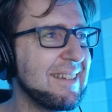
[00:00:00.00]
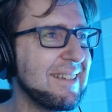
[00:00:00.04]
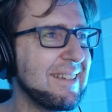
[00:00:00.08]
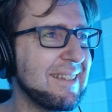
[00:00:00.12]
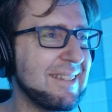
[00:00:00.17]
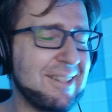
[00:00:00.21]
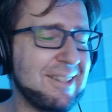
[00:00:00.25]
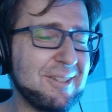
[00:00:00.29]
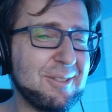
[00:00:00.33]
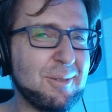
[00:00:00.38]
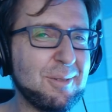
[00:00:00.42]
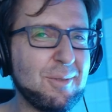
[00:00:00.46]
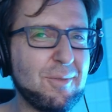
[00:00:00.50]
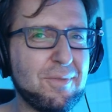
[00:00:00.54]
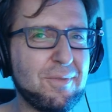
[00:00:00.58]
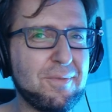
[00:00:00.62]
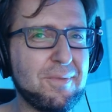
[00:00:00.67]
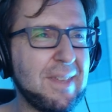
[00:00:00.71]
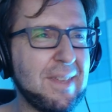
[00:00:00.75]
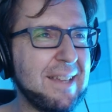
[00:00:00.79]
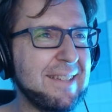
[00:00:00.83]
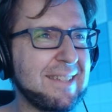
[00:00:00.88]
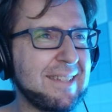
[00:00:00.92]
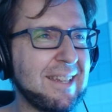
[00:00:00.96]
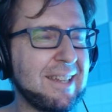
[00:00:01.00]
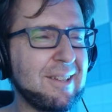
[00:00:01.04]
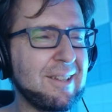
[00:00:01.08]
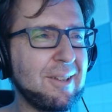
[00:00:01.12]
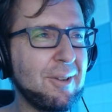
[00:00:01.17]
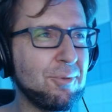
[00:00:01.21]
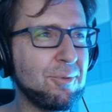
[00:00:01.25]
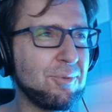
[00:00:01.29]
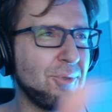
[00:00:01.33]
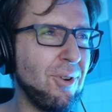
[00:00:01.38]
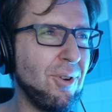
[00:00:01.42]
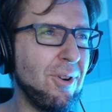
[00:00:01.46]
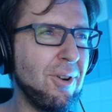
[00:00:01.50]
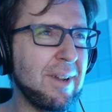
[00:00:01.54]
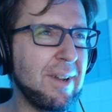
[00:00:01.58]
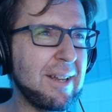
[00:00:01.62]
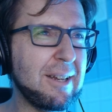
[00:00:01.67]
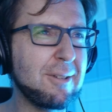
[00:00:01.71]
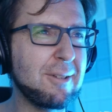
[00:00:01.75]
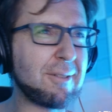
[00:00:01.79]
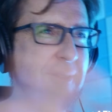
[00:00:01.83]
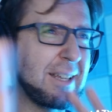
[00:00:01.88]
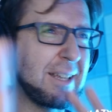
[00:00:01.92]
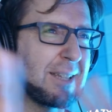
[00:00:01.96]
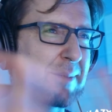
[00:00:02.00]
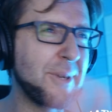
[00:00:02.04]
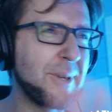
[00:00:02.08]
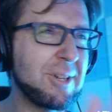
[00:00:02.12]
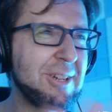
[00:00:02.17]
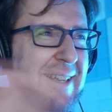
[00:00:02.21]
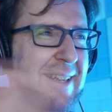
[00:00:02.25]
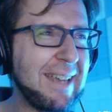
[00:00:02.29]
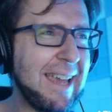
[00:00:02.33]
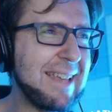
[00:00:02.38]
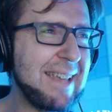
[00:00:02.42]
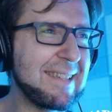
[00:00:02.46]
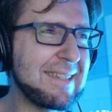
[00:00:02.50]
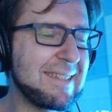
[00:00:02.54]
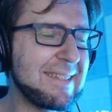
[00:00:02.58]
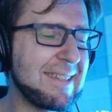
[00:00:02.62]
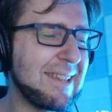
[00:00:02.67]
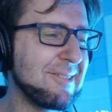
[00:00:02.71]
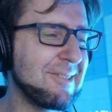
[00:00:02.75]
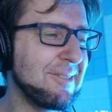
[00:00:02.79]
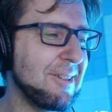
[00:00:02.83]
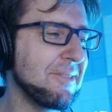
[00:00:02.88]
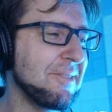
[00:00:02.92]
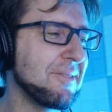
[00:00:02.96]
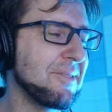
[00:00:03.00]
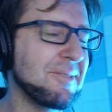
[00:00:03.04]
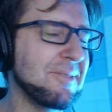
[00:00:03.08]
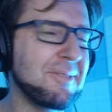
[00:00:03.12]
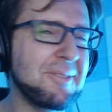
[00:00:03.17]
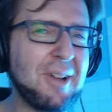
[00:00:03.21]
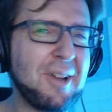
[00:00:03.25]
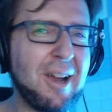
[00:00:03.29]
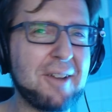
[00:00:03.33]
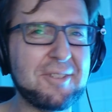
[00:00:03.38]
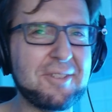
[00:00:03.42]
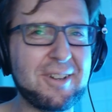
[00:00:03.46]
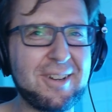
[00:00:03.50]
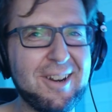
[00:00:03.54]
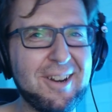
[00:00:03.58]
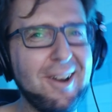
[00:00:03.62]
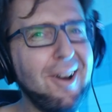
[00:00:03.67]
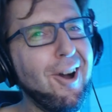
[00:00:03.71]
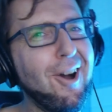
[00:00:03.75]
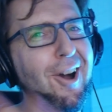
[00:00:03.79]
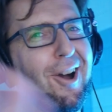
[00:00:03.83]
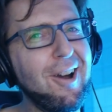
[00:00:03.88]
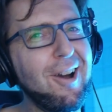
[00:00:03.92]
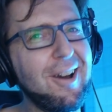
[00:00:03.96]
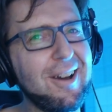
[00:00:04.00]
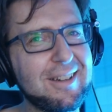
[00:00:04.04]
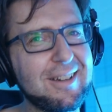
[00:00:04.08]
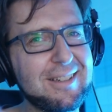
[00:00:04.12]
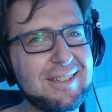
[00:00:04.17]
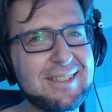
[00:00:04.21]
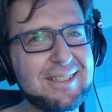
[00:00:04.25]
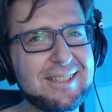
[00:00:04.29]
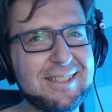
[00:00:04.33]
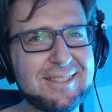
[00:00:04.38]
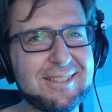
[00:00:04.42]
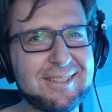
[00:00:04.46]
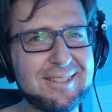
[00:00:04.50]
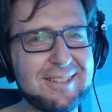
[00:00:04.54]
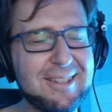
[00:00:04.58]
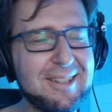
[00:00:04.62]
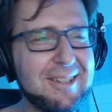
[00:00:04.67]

there's a lot of things that can go wrong, a lot of like special cases that you have to cover. Ah, it's